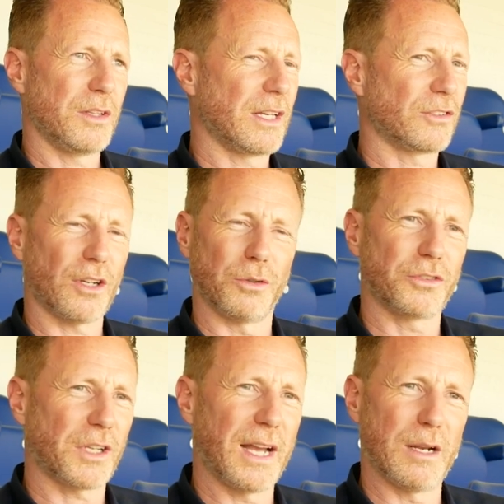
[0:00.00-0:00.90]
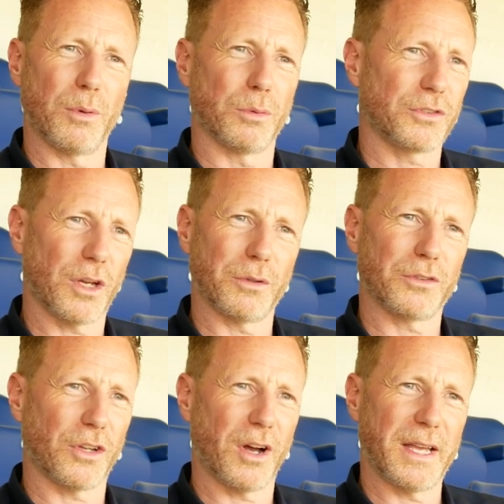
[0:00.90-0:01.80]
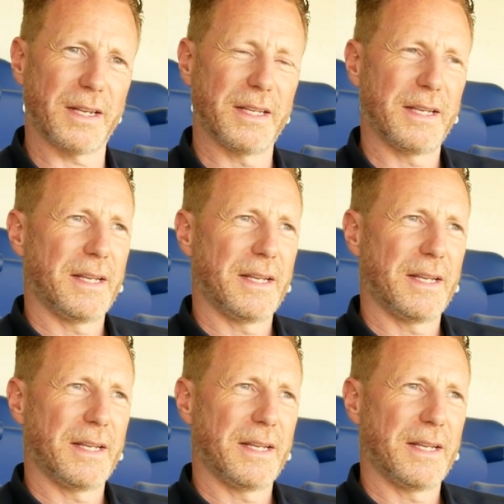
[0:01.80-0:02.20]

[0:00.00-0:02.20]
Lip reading: they're so scalable and so exciting,